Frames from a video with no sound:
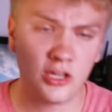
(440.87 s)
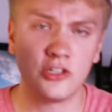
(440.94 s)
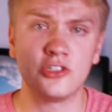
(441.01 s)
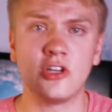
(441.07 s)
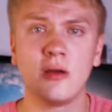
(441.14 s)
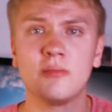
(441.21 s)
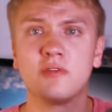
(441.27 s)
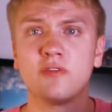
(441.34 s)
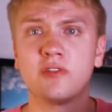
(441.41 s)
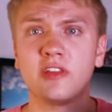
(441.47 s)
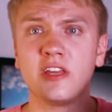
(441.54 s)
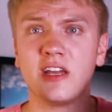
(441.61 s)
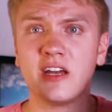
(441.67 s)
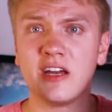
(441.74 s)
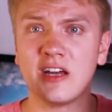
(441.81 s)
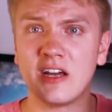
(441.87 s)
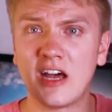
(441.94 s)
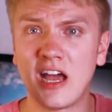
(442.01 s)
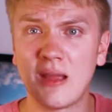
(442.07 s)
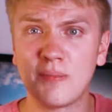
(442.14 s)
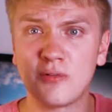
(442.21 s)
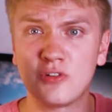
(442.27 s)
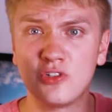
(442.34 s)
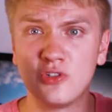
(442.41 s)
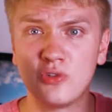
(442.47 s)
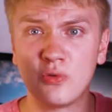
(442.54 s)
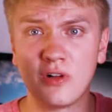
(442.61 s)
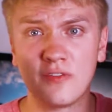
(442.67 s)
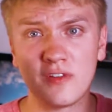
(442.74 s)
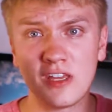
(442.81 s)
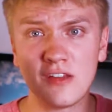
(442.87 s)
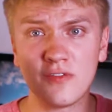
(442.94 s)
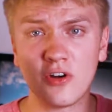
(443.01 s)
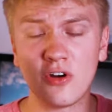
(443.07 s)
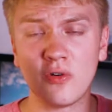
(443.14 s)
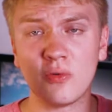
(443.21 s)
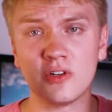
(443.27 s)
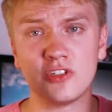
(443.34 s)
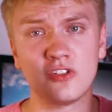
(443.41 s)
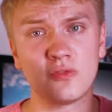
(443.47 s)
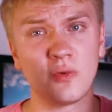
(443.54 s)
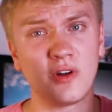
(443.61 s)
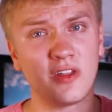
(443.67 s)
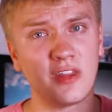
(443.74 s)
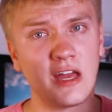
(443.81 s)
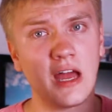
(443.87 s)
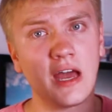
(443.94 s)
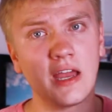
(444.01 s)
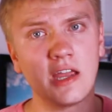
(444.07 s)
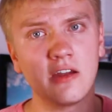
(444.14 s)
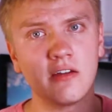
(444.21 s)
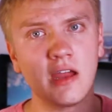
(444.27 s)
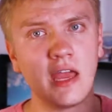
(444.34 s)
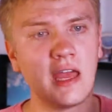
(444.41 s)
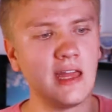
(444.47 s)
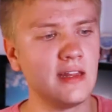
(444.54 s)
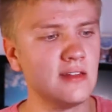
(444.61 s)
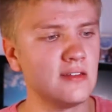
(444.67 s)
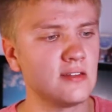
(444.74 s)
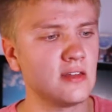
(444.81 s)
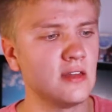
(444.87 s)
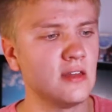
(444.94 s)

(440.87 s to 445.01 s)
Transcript: jumped for the Hyper 212 Evo, which is one of the higher end